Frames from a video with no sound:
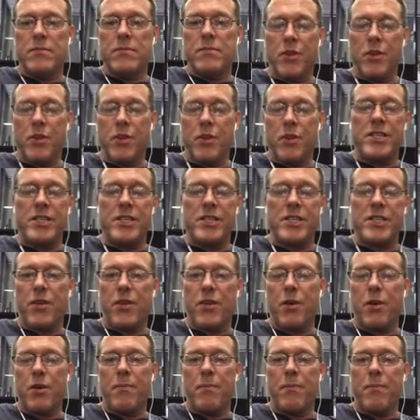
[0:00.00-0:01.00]
with the rest of
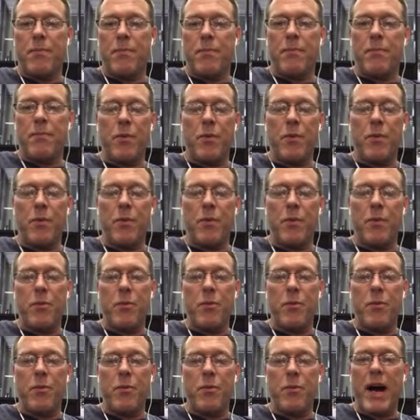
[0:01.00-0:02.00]

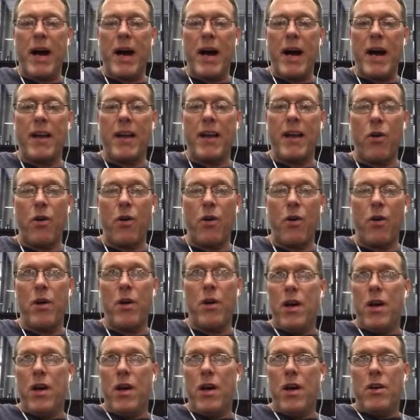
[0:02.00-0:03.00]
your body. So
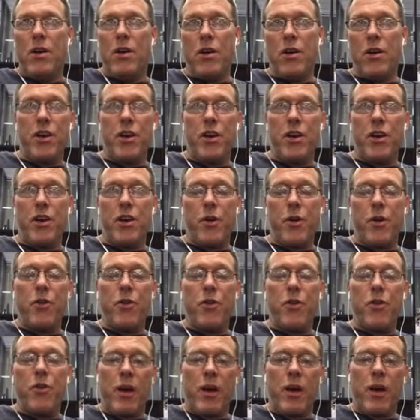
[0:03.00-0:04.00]
you can do it for
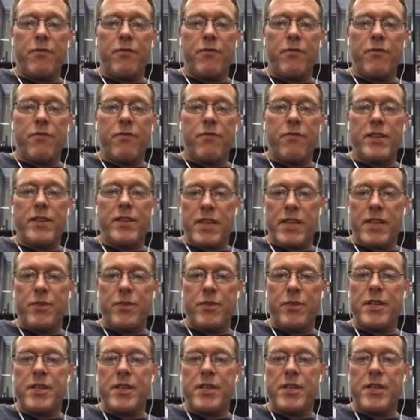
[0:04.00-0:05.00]
yourself as a
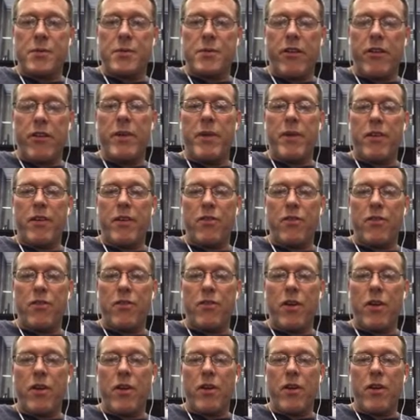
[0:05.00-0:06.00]
self-assessment. Everybody gets a
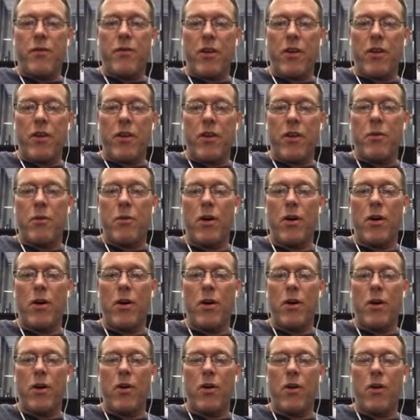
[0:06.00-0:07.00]
self-assessment, but we
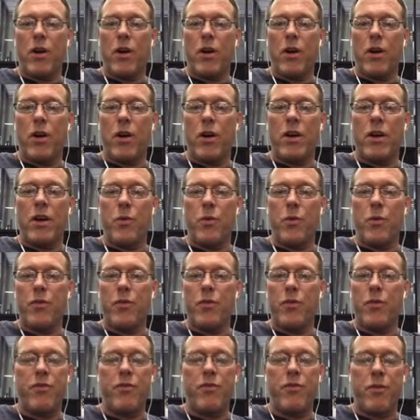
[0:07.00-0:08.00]
also work in
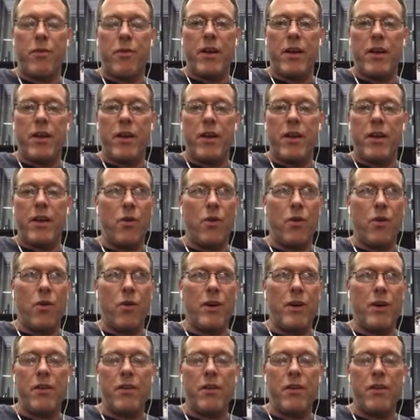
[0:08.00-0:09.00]
groups of 3. So
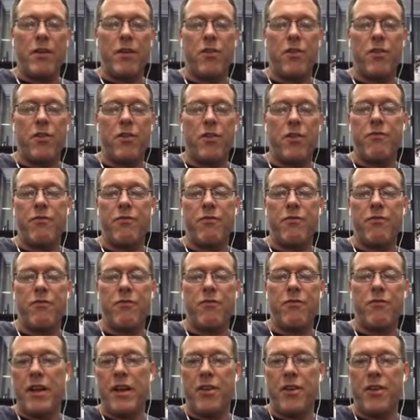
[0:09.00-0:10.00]
you get to see,
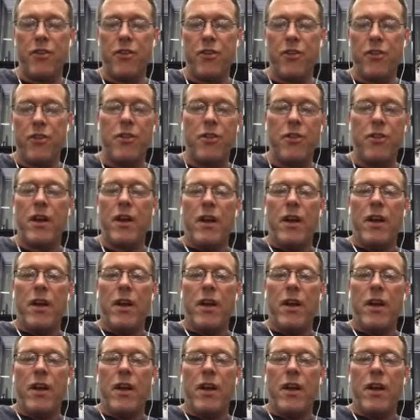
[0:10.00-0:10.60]
feel, and touch